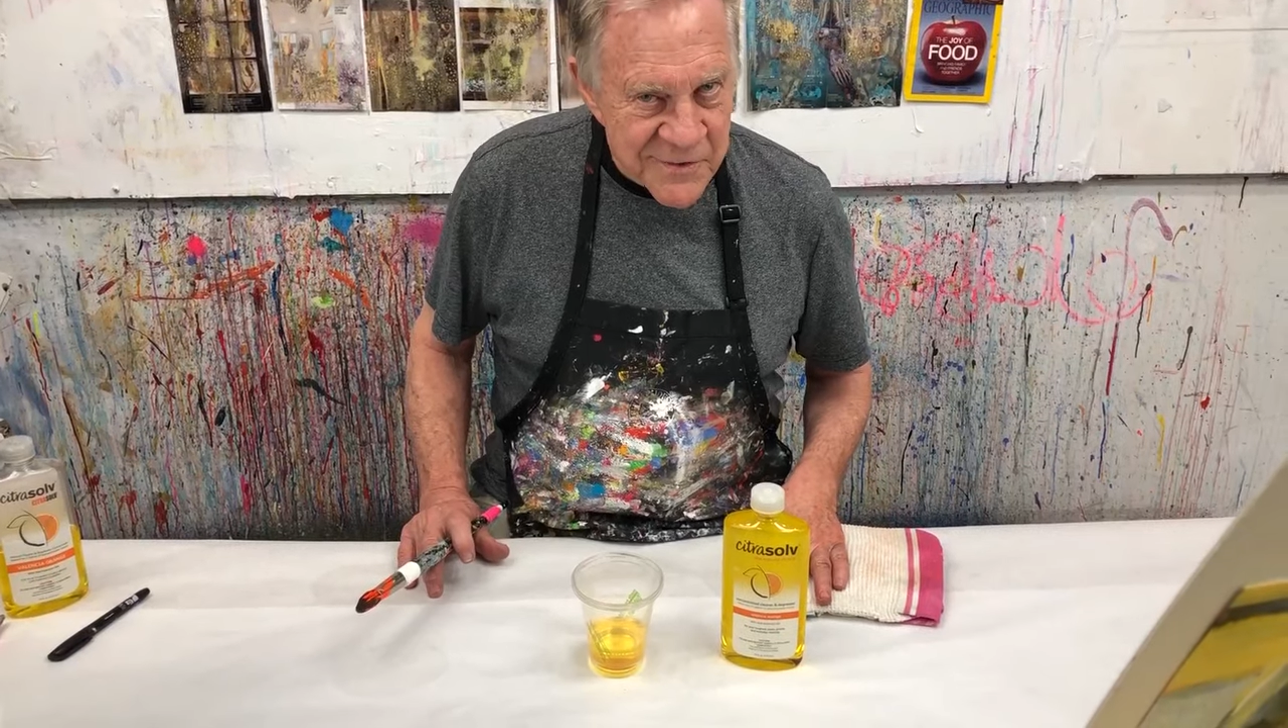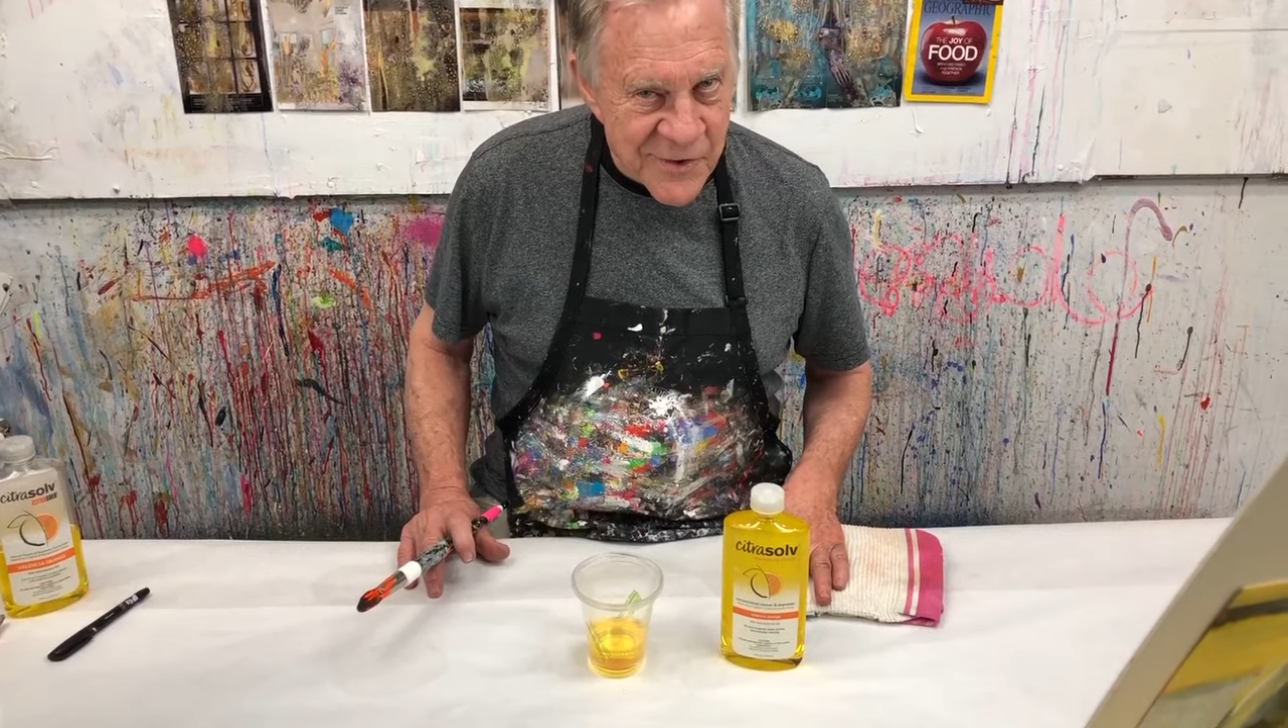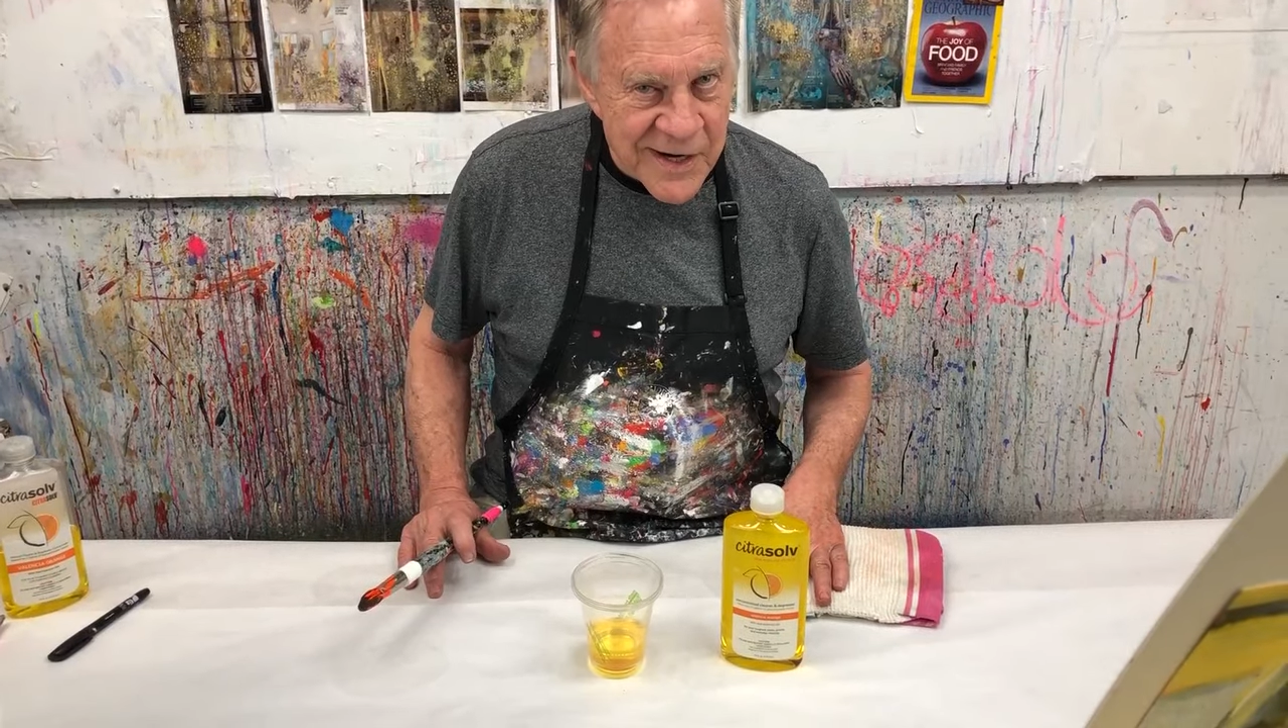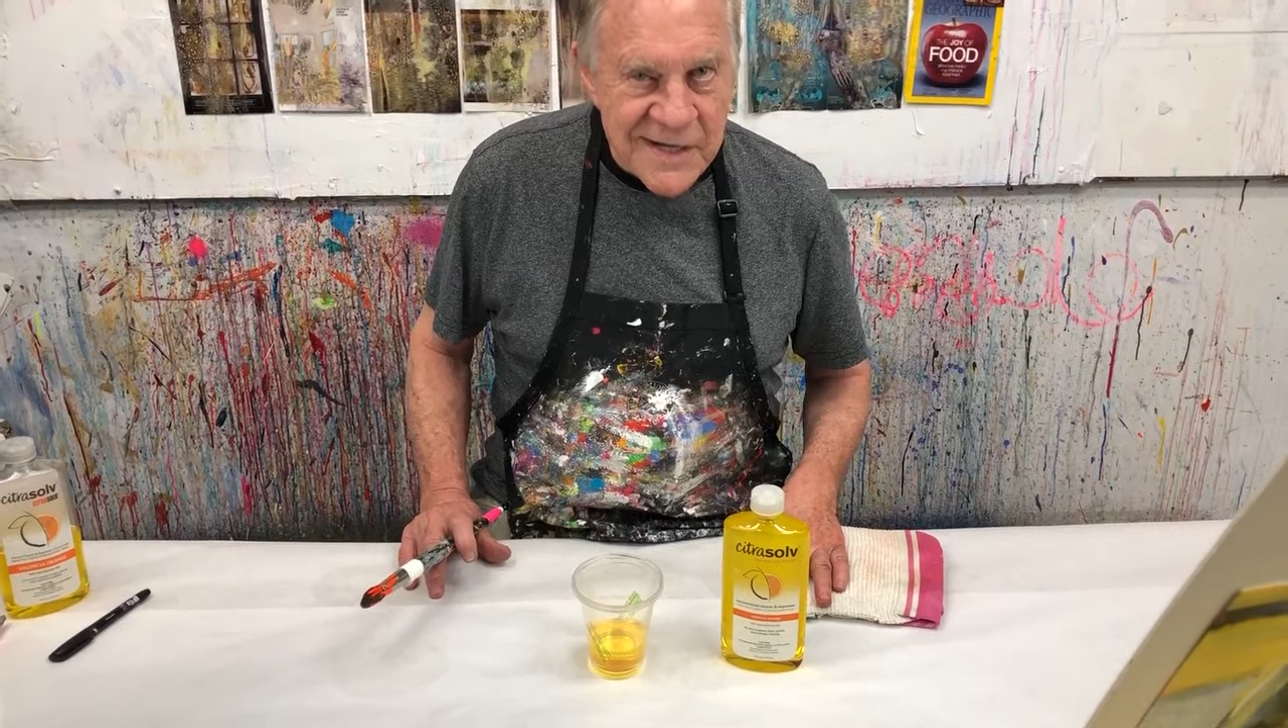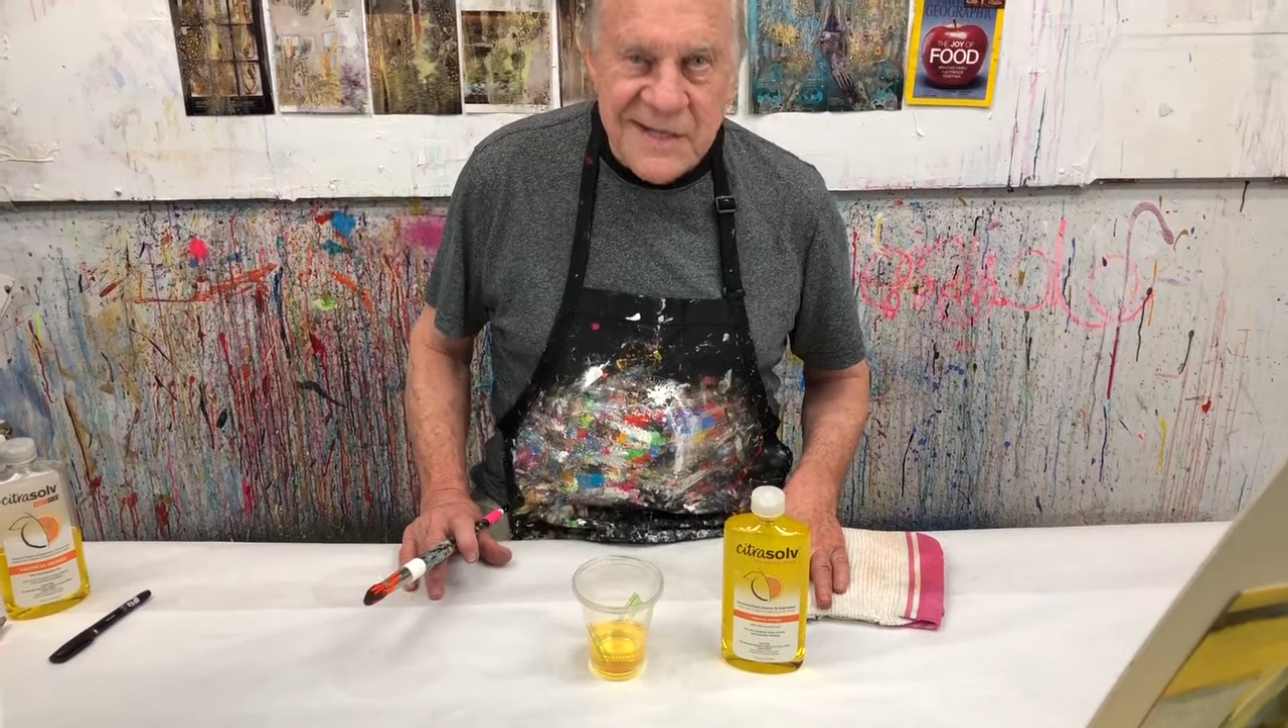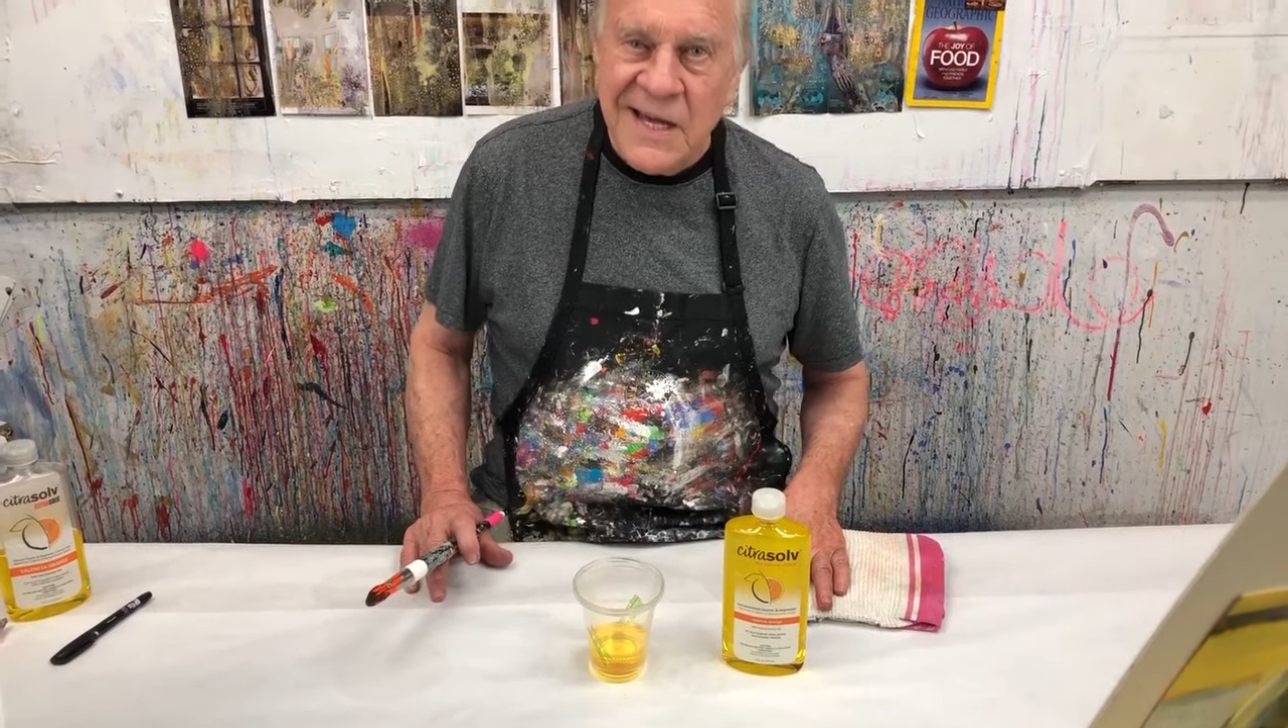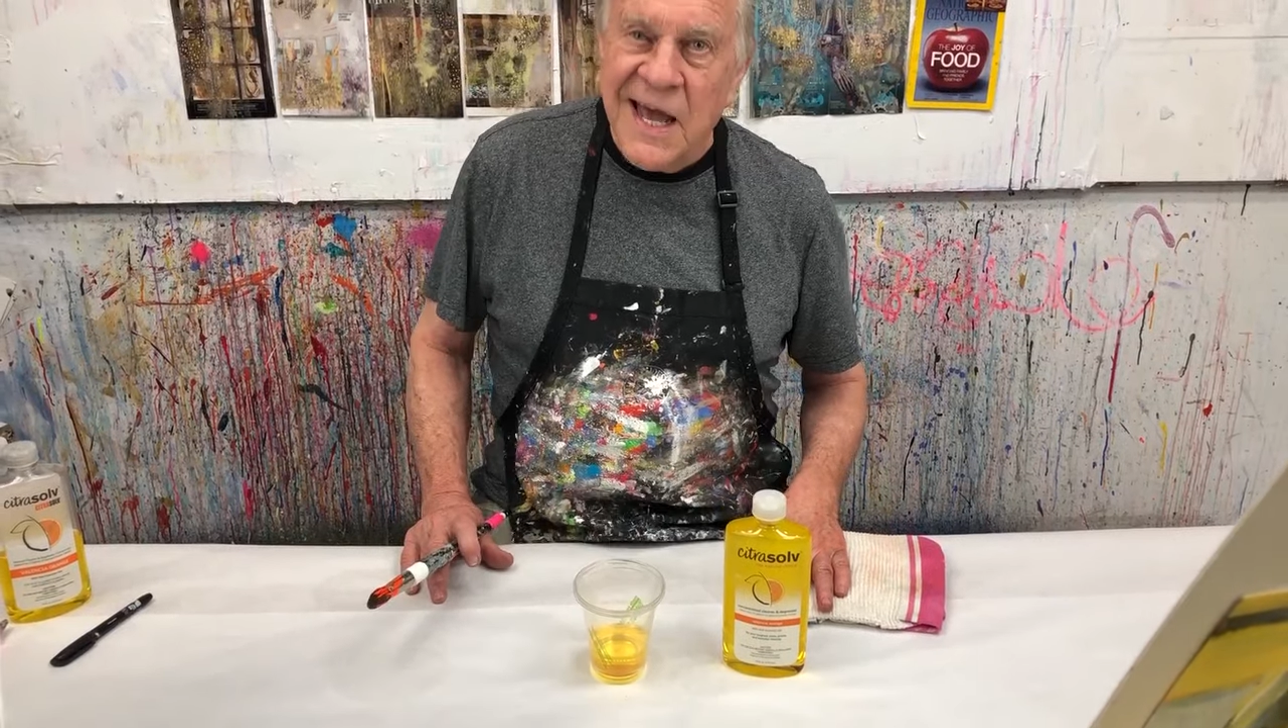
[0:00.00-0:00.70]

right?